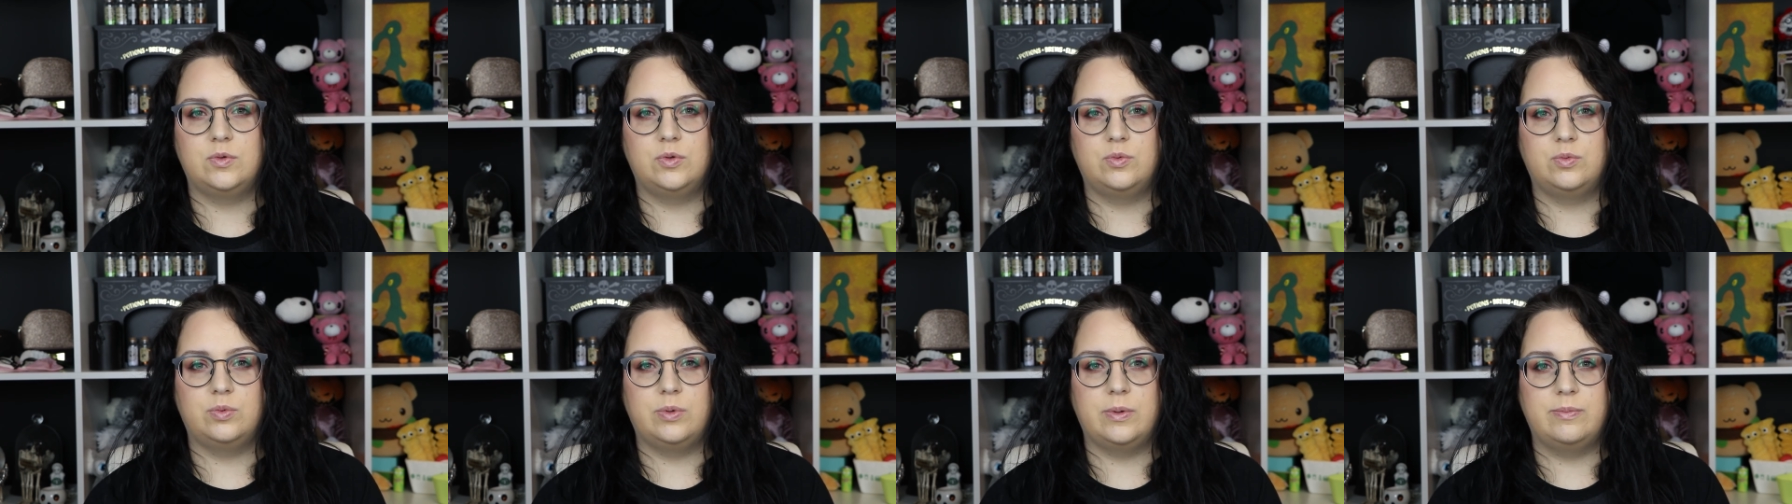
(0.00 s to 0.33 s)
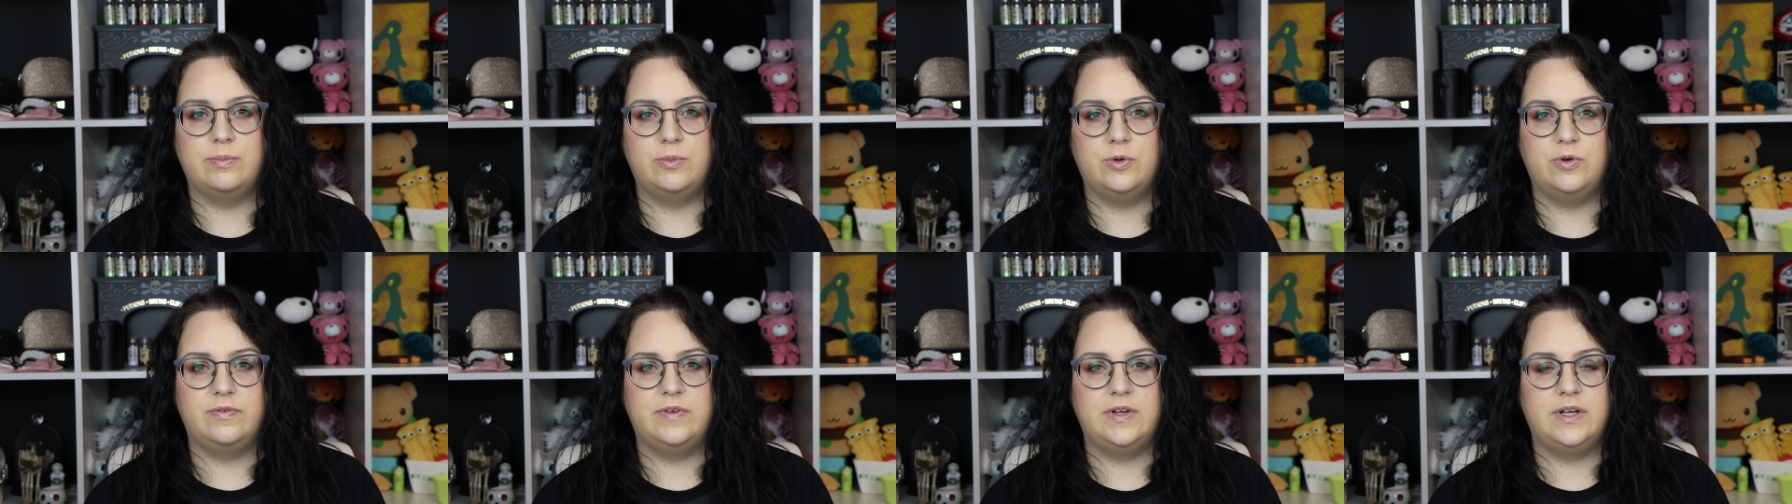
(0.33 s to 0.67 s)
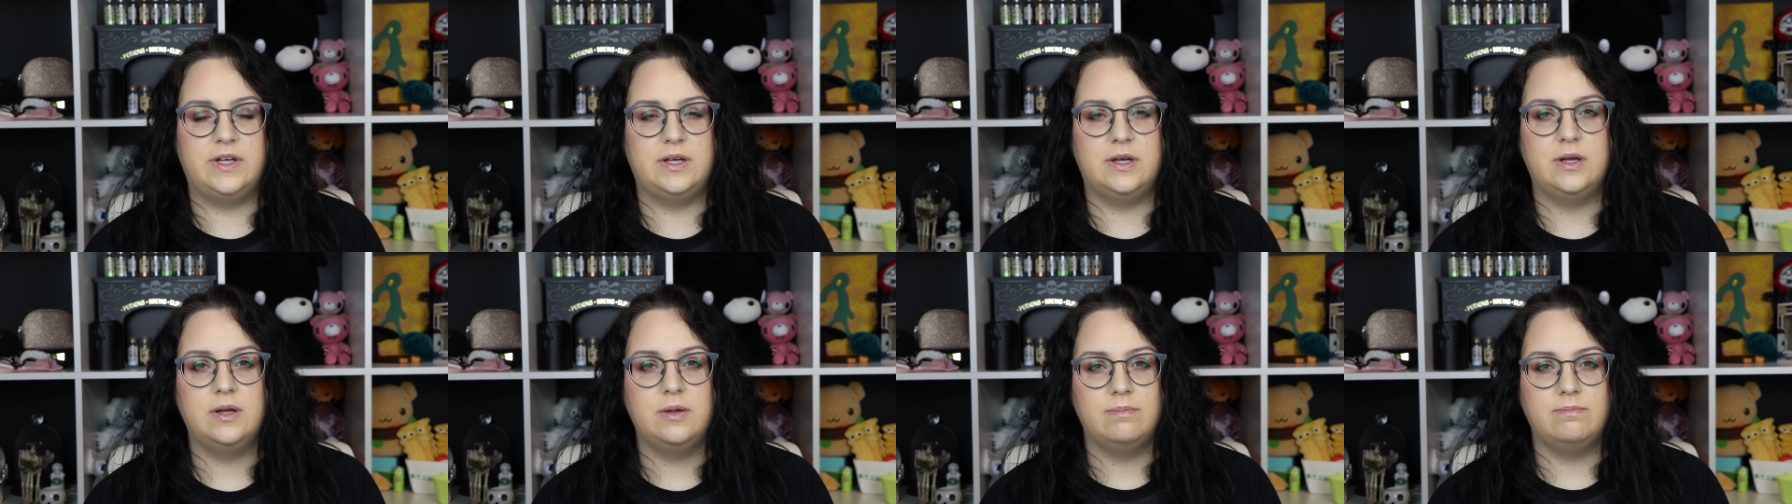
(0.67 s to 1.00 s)

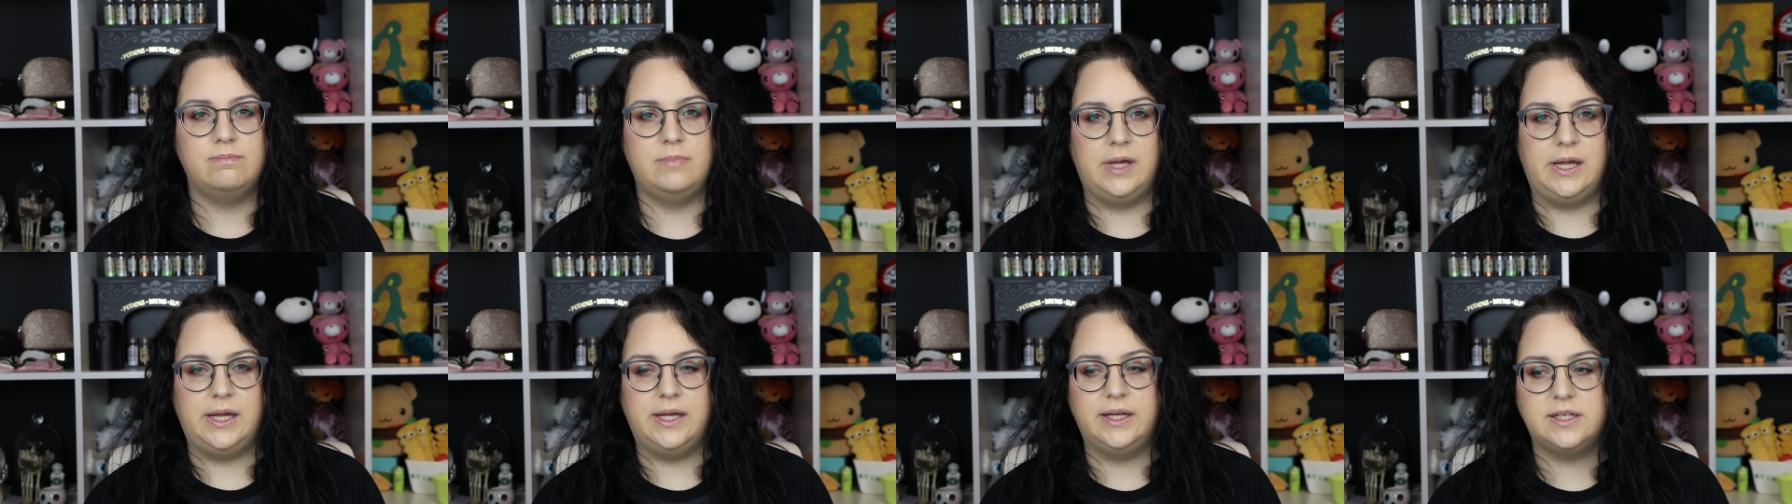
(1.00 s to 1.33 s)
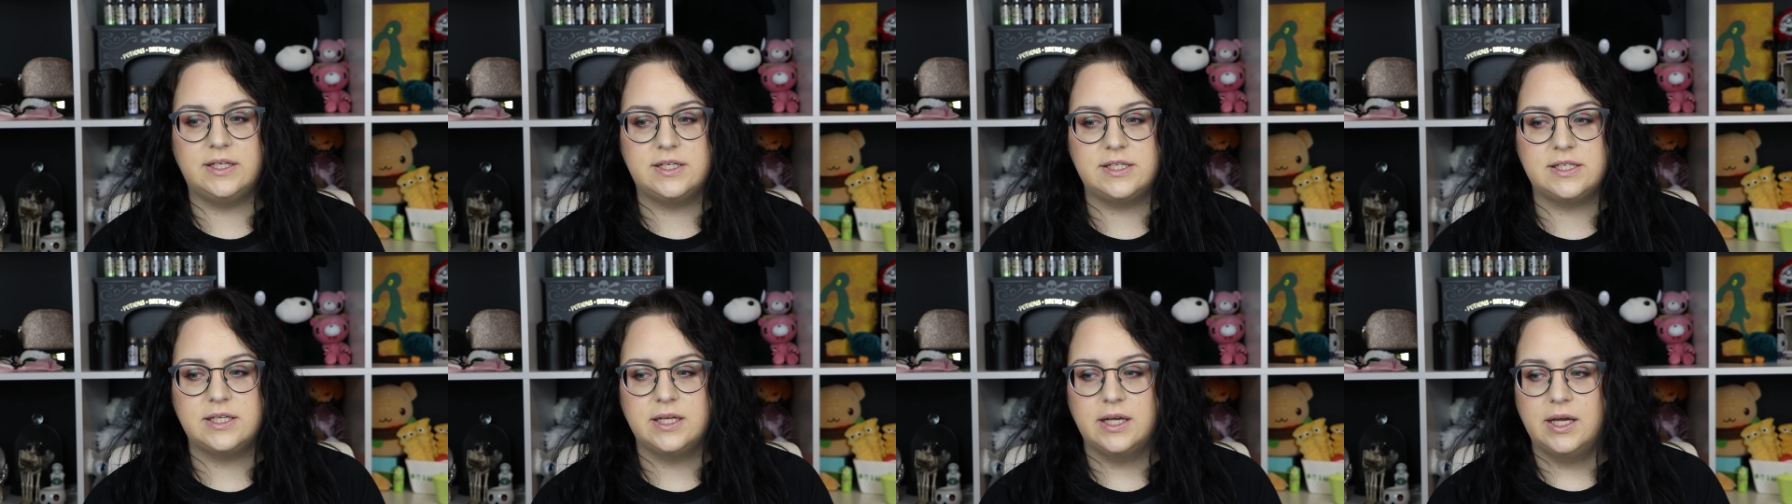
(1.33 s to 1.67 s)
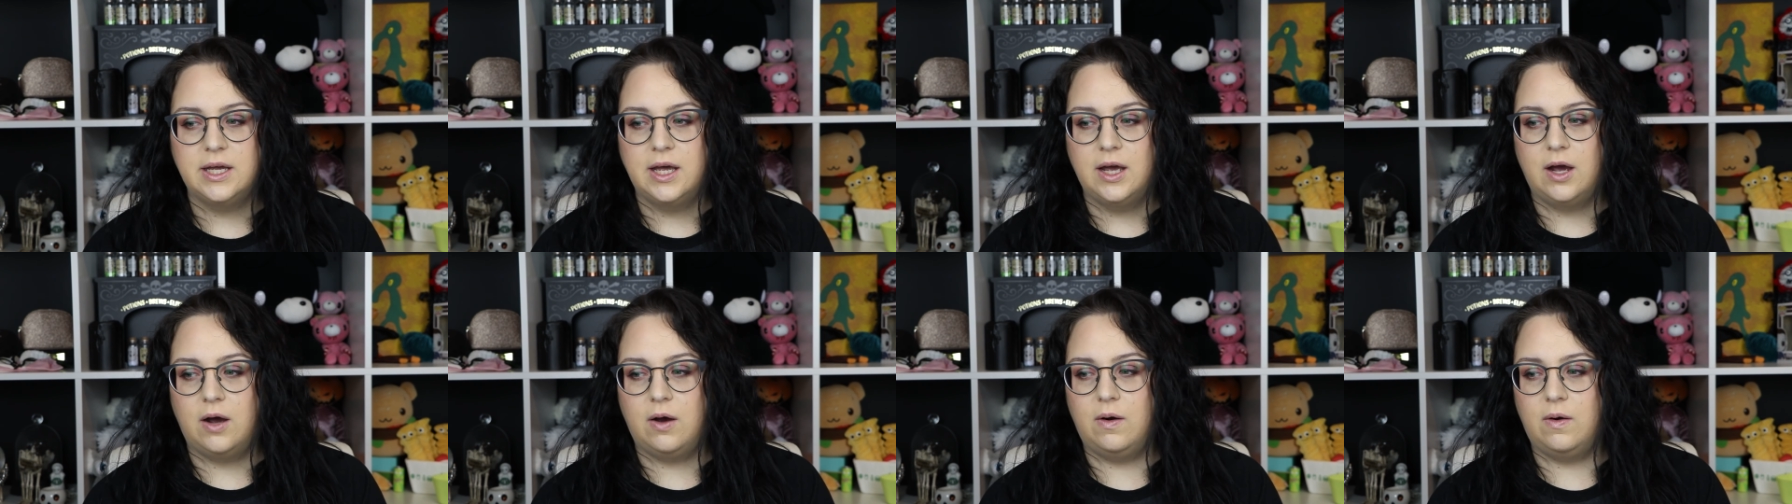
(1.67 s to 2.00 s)
removing meat
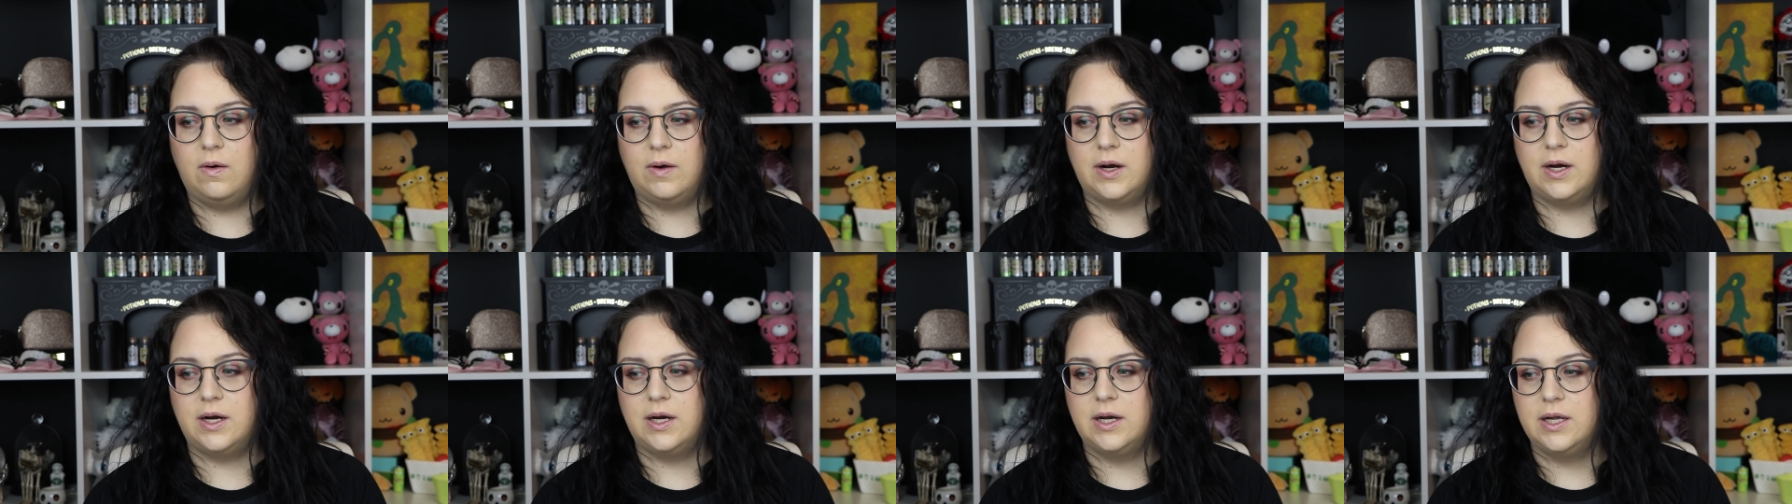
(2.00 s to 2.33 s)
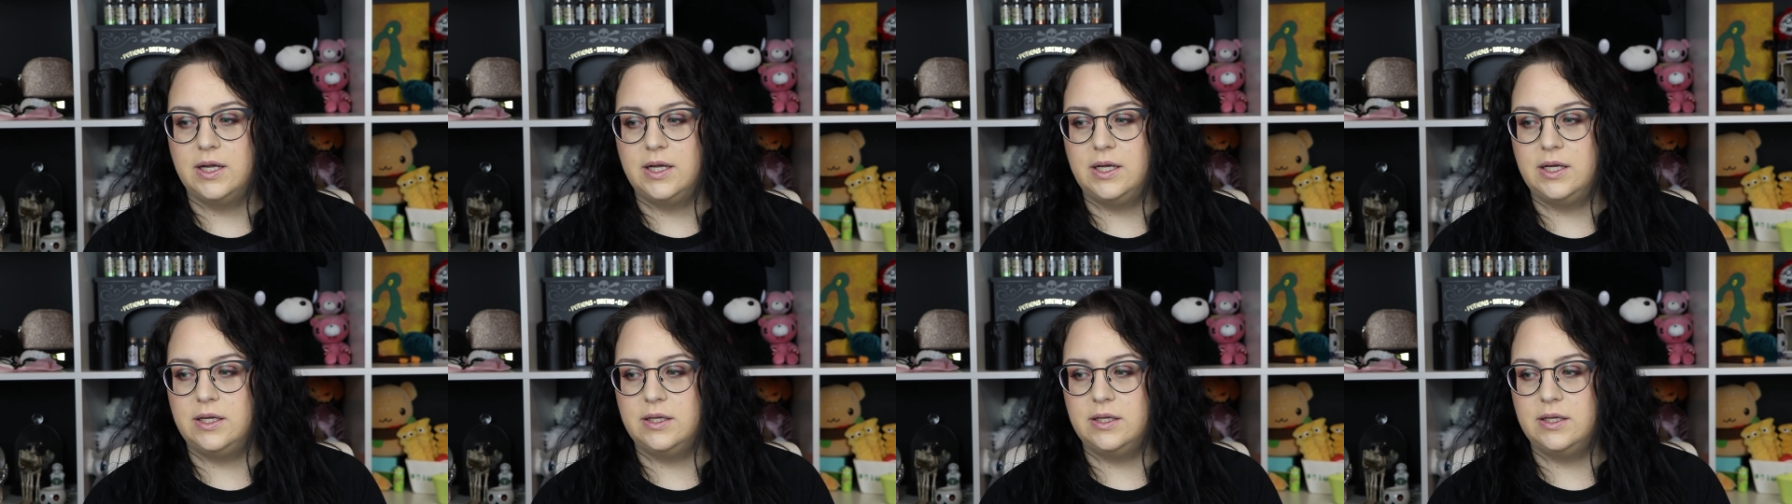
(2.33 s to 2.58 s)
or